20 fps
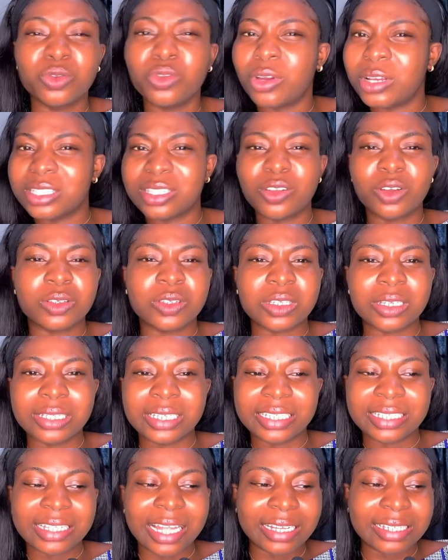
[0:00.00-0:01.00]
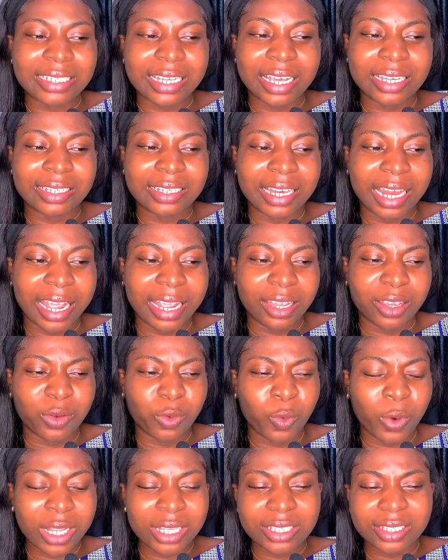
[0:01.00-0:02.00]
No, it's not on Sunday. Started like,
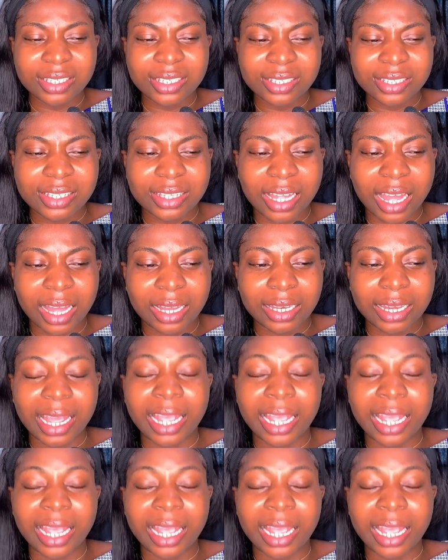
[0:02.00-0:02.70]
when did start?